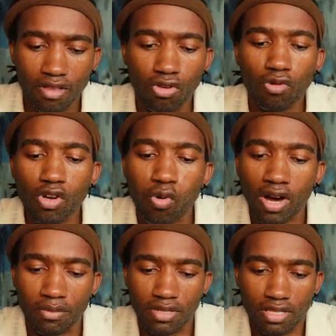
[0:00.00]

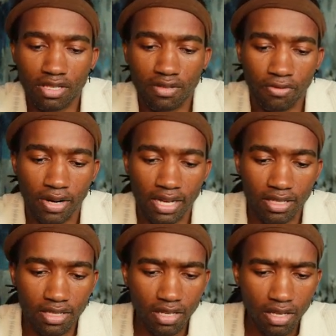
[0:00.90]
requirements for
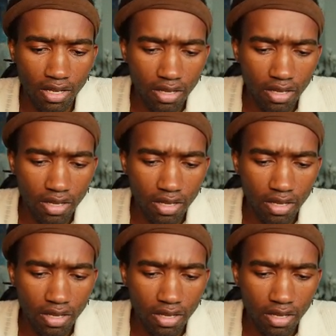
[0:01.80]
ads.